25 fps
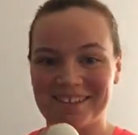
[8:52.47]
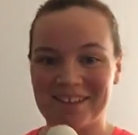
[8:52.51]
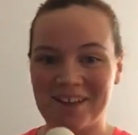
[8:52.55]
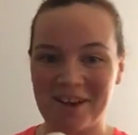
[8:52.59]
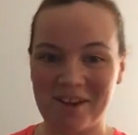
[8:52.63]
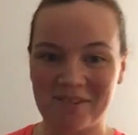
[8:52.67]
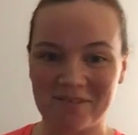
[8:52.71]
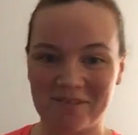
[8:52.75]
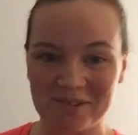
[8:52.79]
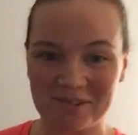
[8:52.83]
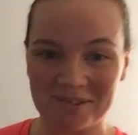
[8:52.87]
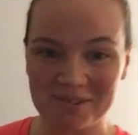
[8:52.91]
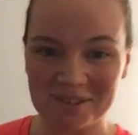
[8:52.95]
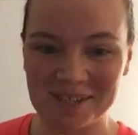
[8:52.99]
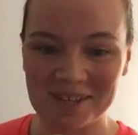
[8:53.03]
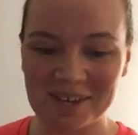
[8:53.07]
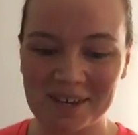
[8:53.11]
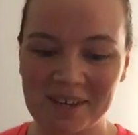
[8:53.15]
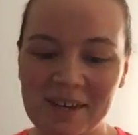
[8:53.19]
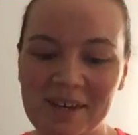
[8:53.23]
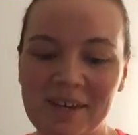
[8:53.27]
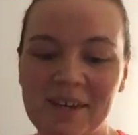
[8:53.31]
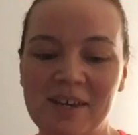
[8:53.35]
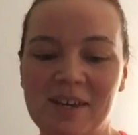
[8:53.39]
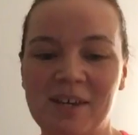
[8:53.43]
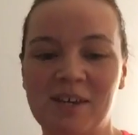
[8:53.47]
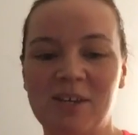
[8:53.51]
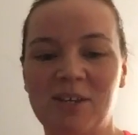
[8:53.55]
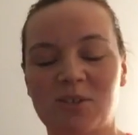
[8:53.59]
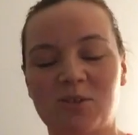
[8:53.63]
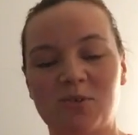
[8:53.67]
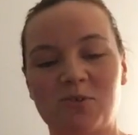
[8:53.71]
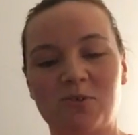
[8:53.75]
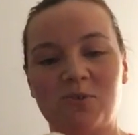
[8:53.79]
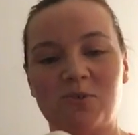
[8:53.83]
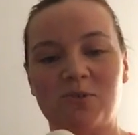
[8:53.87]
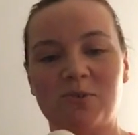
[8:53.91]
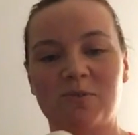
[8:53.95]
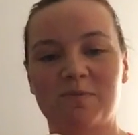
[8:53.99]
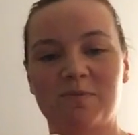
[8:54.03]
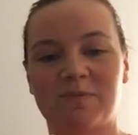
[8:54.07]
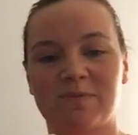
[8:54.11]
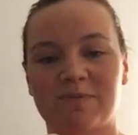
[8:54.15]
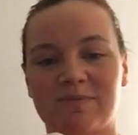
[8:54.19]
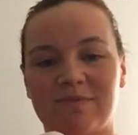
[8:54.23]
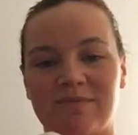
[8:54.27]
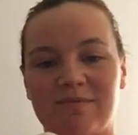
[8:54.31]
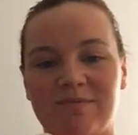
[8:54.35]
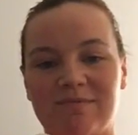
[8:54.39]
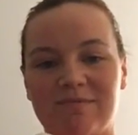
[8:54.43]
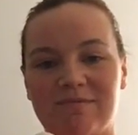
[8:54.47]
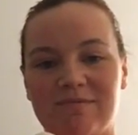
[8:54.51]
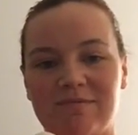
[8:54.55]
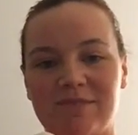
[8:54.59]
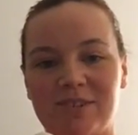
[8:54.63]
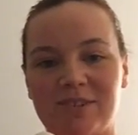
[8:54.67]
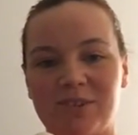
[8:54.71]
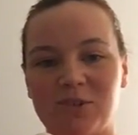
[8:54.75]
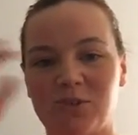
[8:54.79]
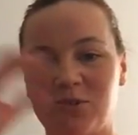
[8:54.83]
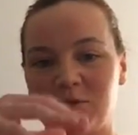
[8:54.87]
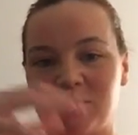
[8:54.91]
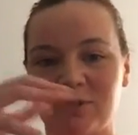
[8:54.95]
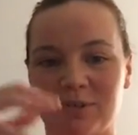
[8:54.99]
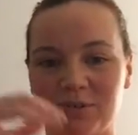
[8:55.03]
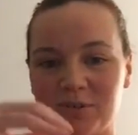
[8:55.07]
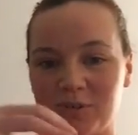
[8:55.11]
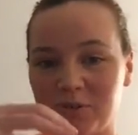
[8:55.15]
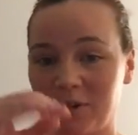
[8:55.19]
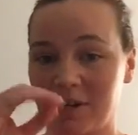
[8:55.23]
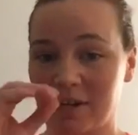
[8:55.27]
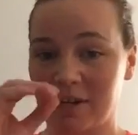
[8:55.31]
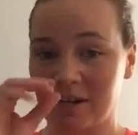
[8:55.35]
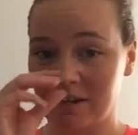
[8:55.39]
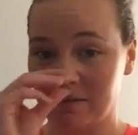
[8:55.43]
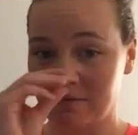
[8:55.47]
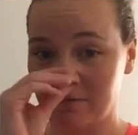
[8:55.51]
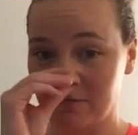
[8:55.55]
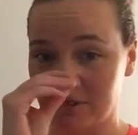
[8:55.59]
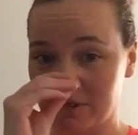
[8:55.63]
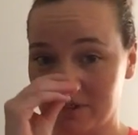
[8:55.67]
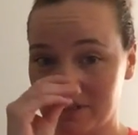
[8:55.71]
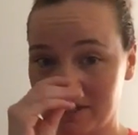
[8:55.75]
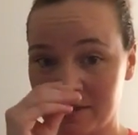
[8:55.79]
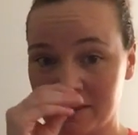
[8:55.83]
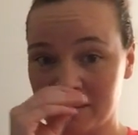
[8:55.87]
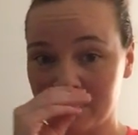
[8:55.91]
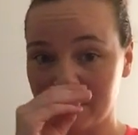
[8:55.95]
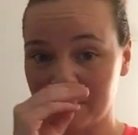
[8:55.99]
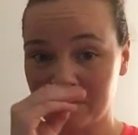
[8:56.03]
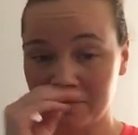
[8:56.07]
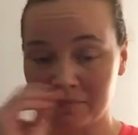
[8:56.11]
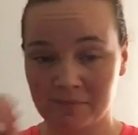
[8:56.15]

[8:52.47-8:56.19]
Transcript: levels. So the shoulder joint had 14